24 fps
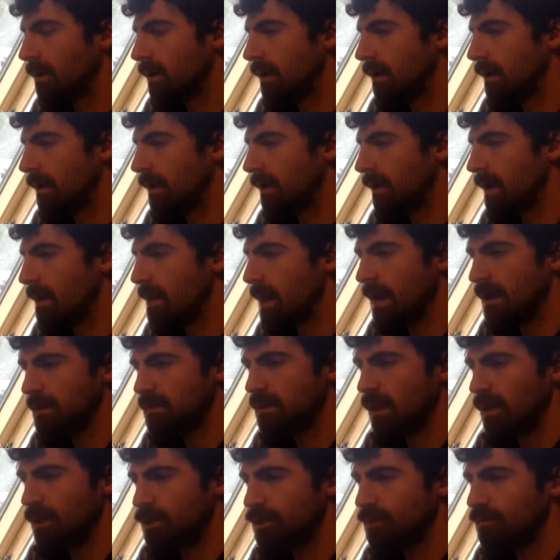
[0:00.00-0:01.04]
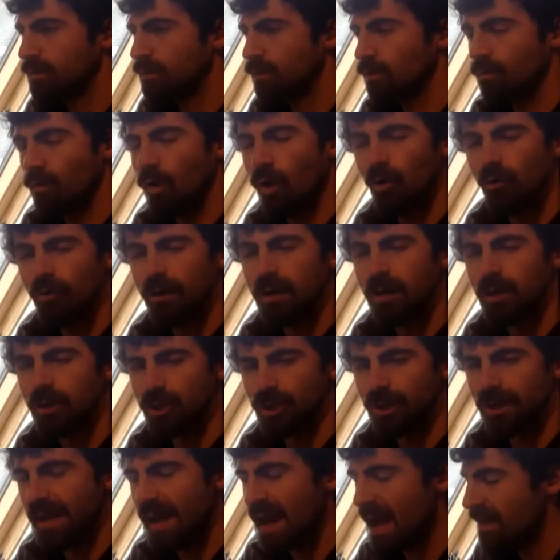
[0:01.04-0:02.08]
and that touch of sort of orange
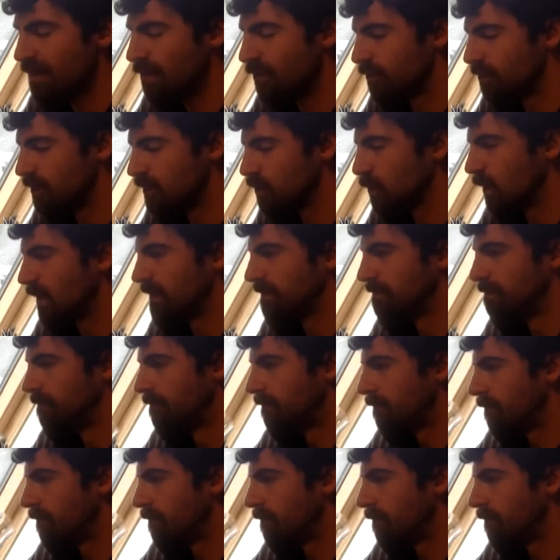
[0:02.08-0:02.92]
and heather as well.